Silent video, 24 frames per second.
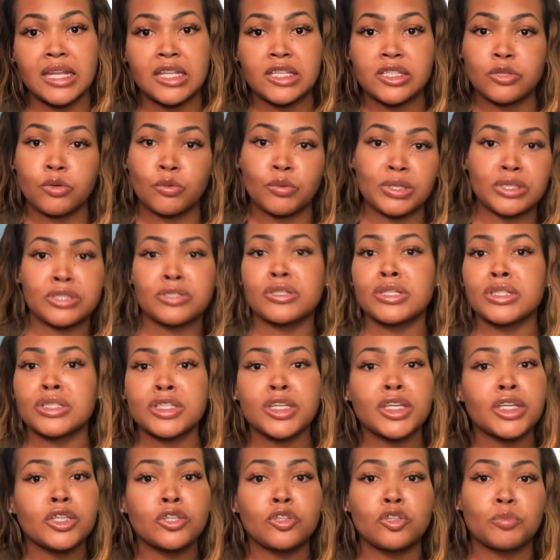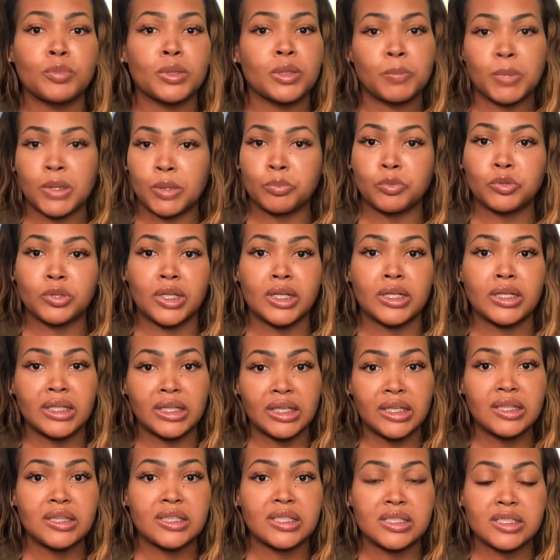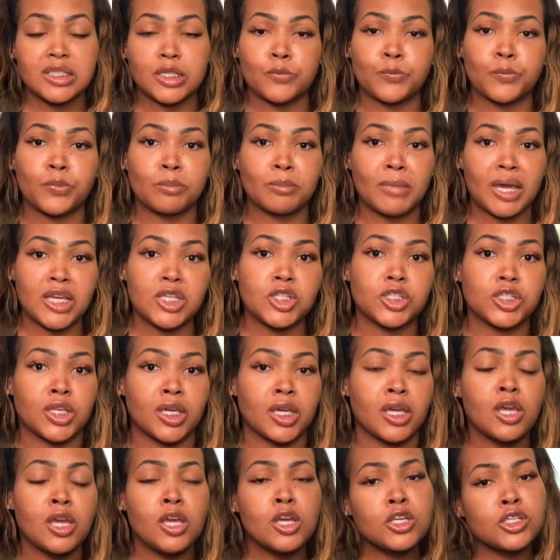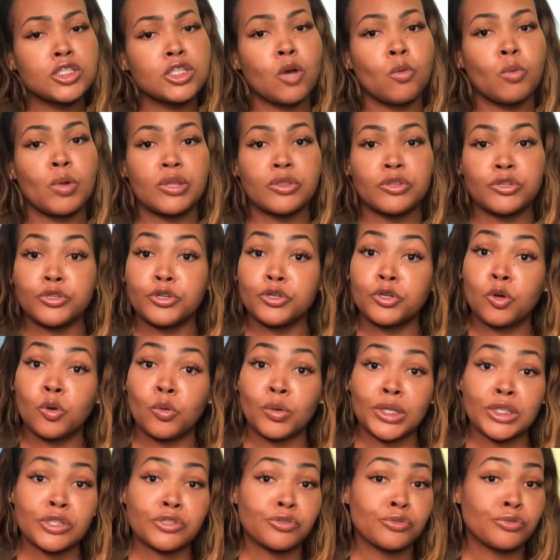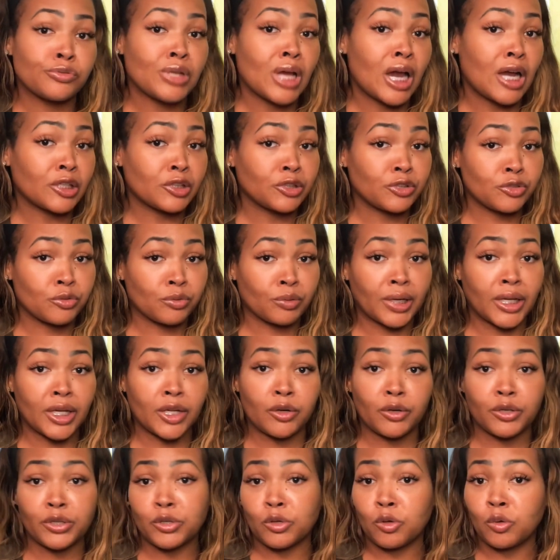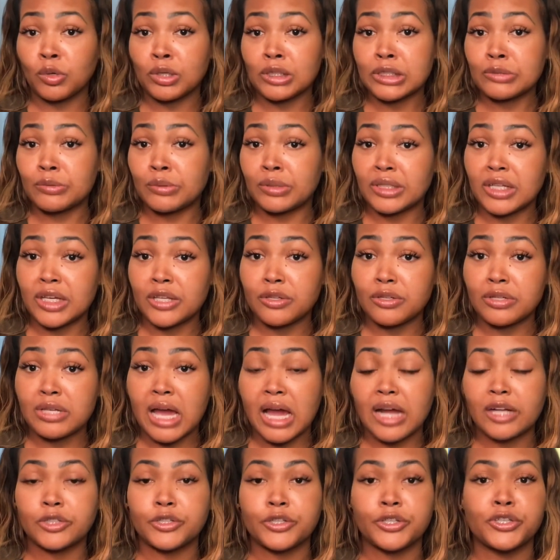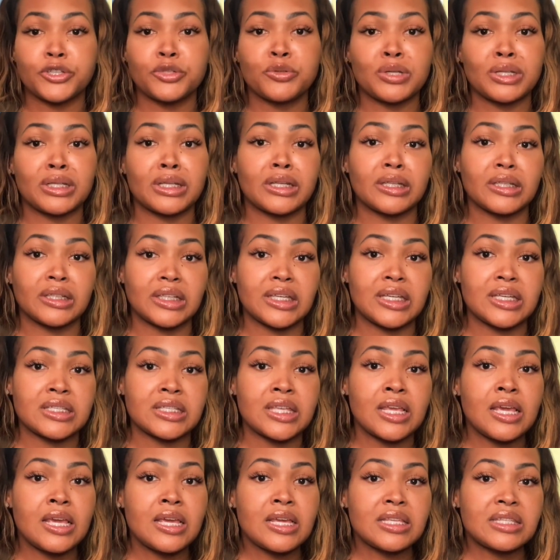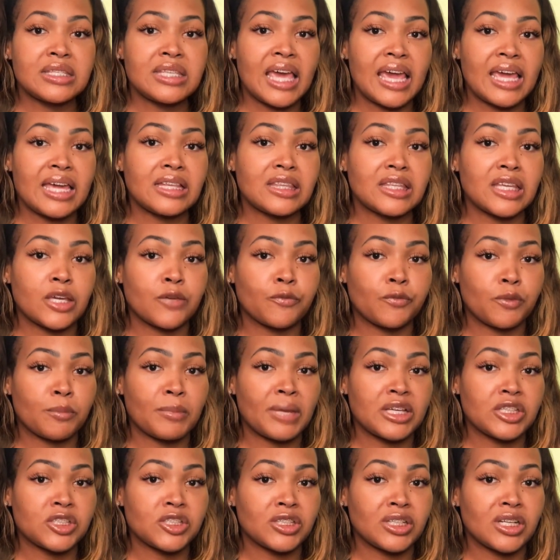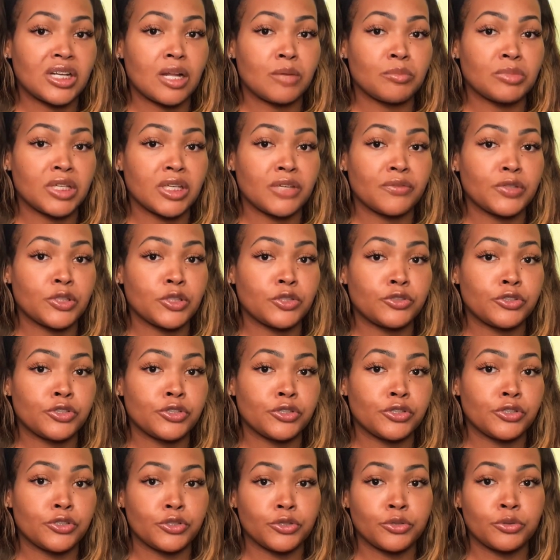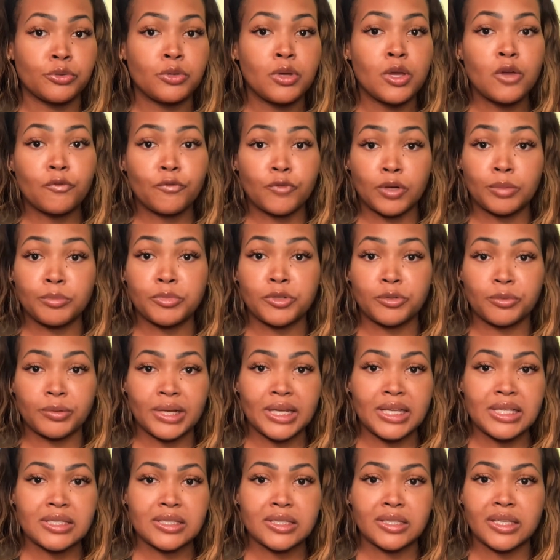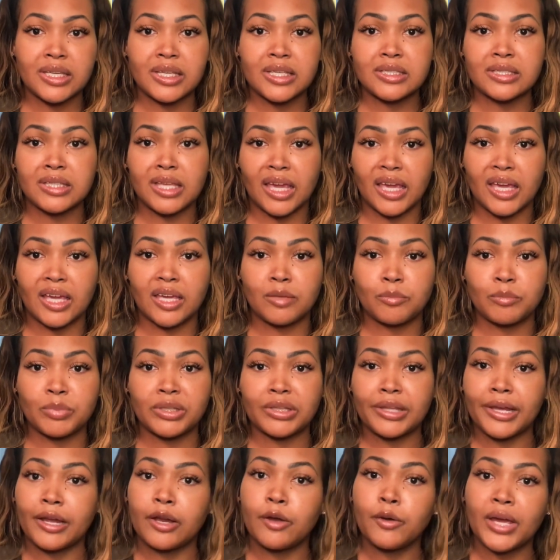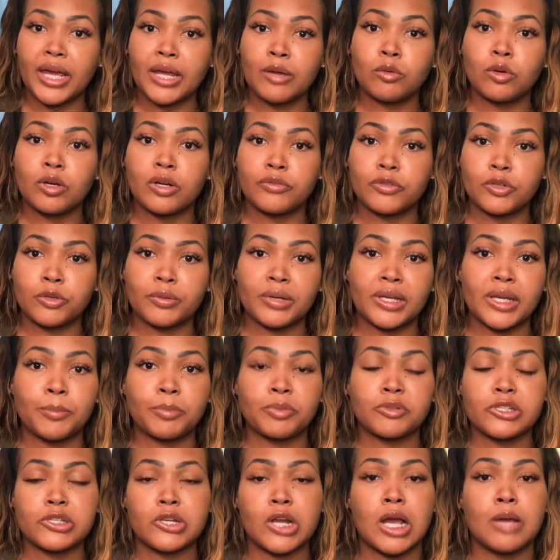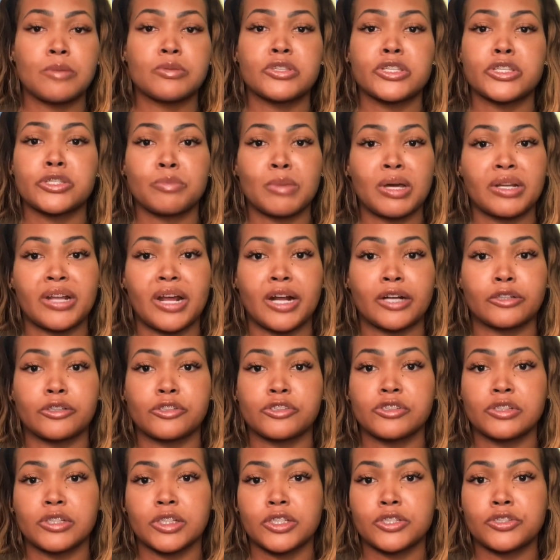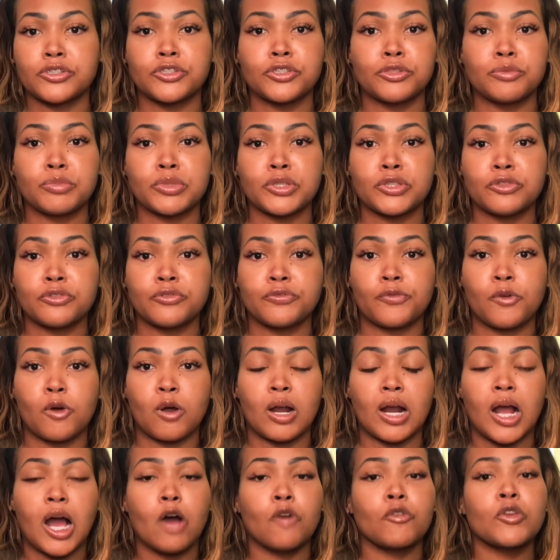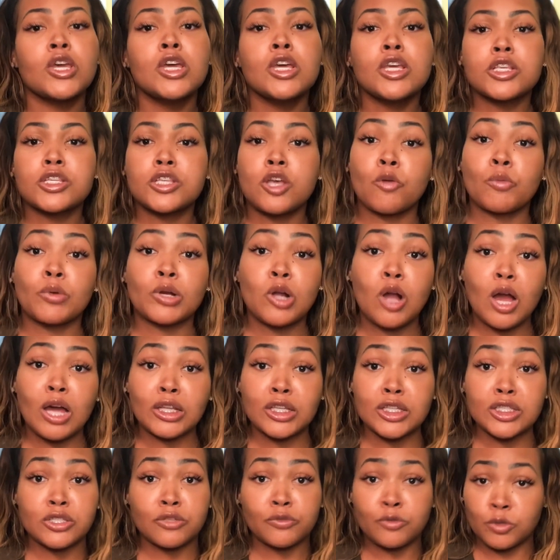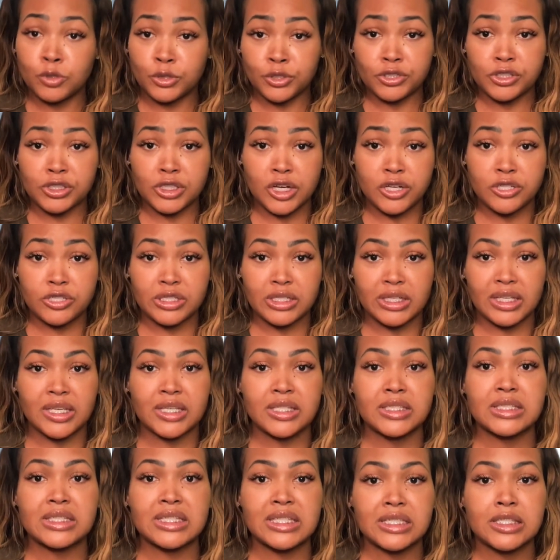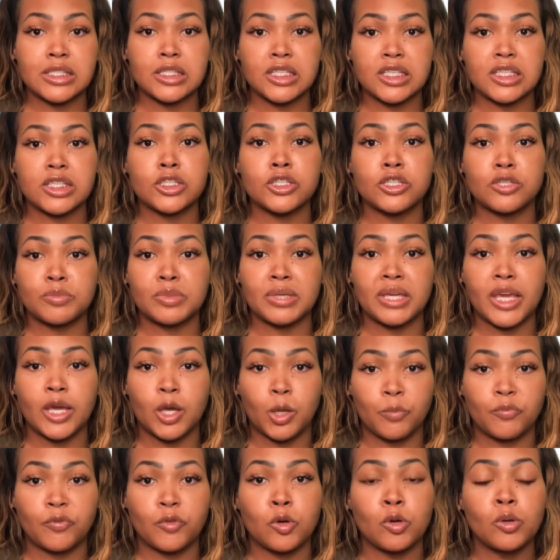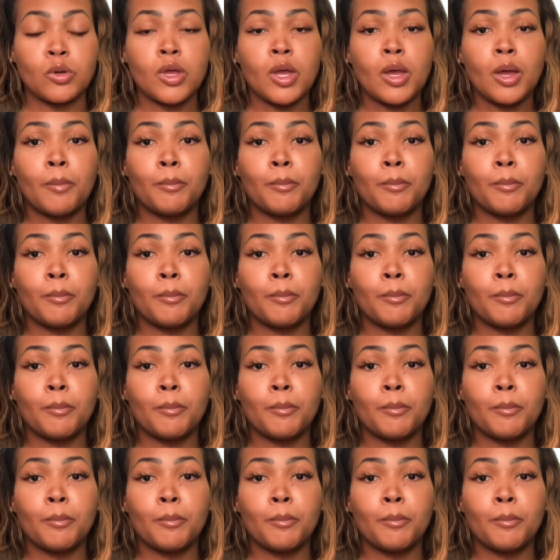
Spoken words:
It's going to continue to be people that need this information. So whether you're going to Dr. Duran or you're going to another doctor, you can at least take the information that I'm giving to you from Duran's list and be like, okay, well, if Duran prescribes this, my doctor's list shouldn't be too far off. So regardless of who your surgeon is, this list could be helpful.